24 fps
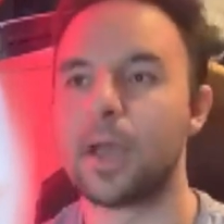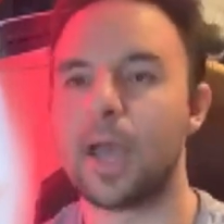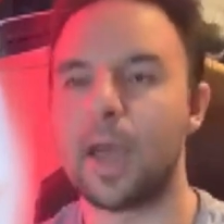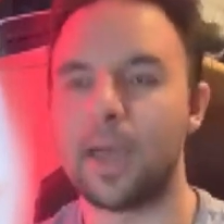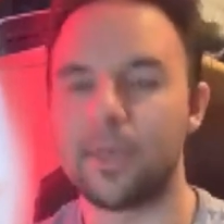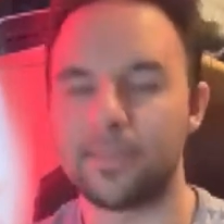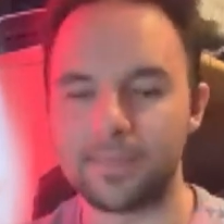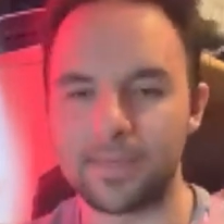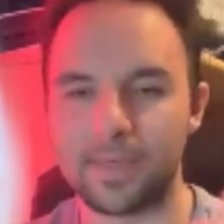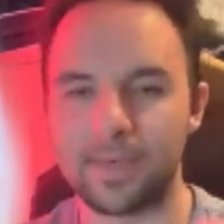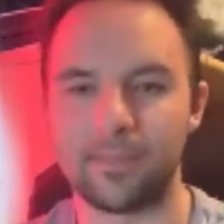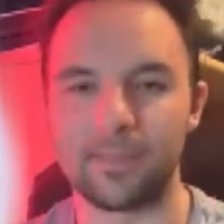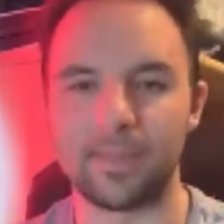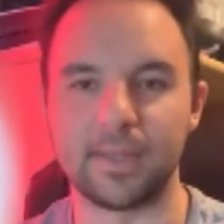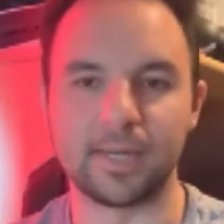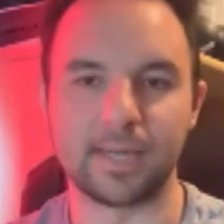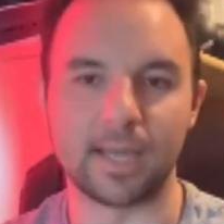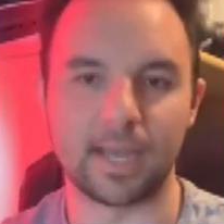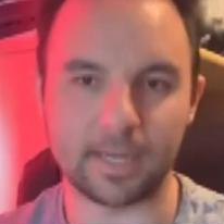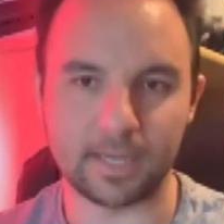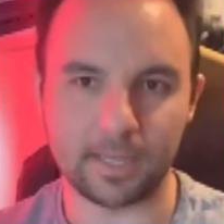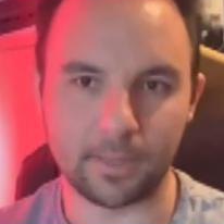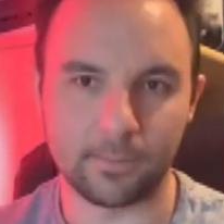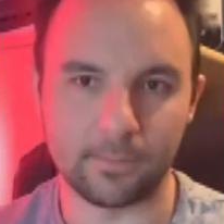And then the
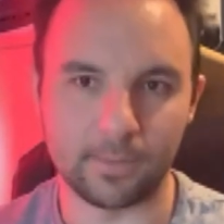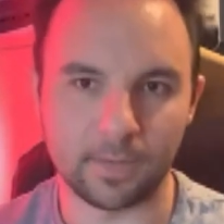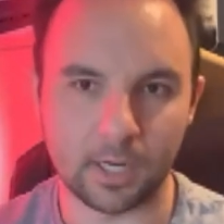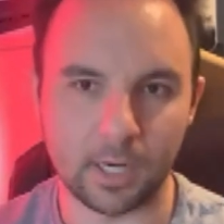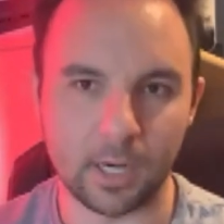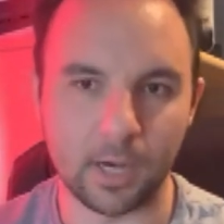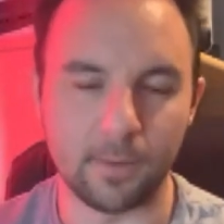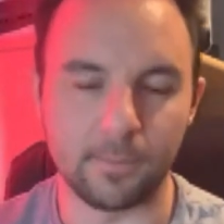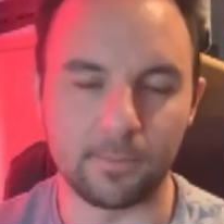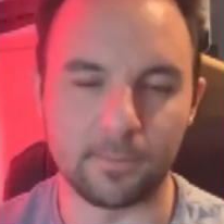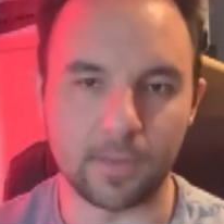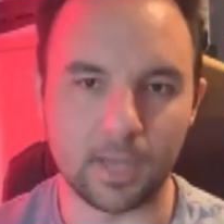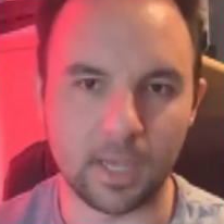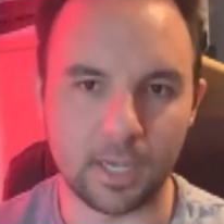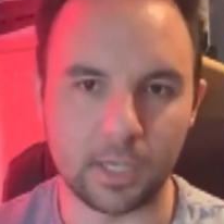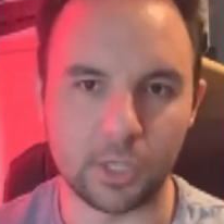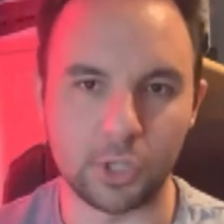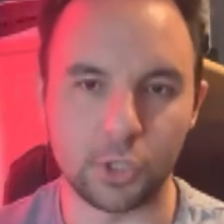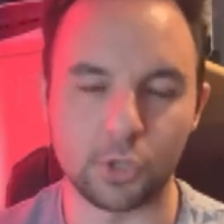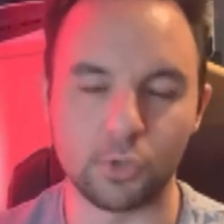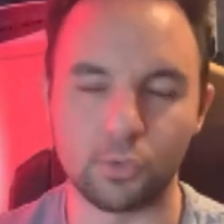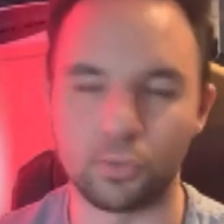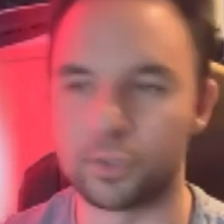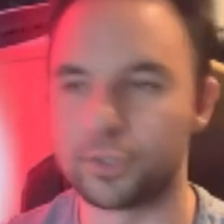deck can become a
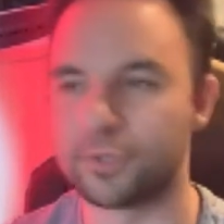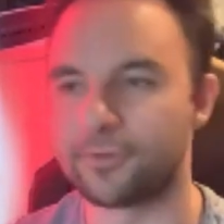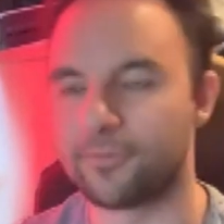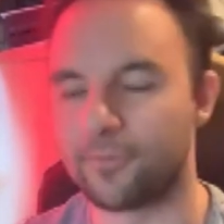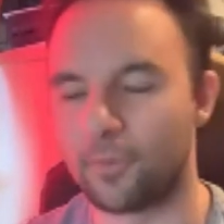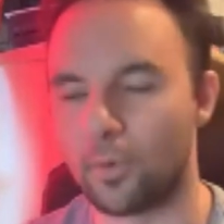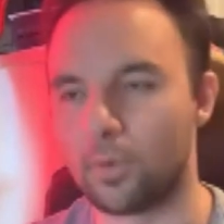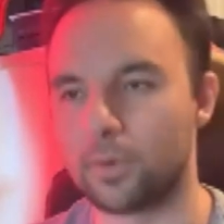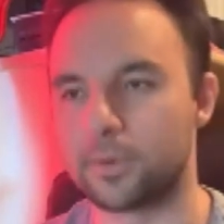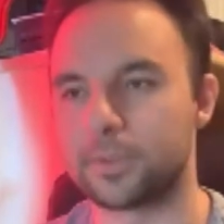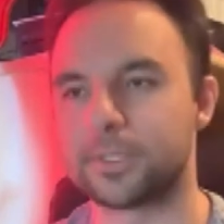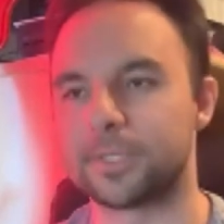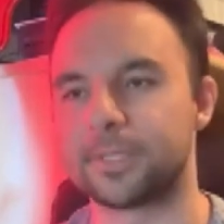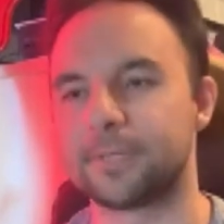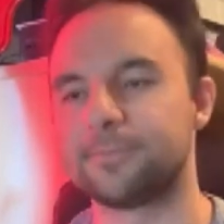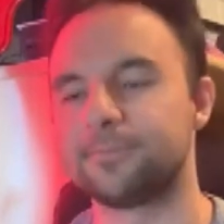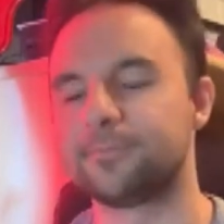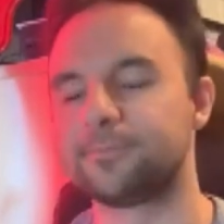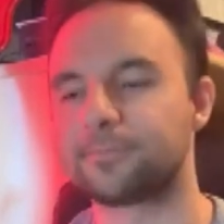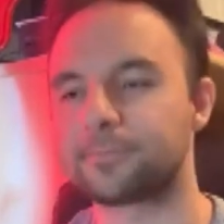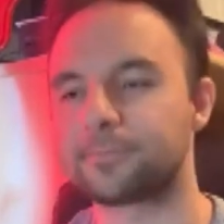huge force.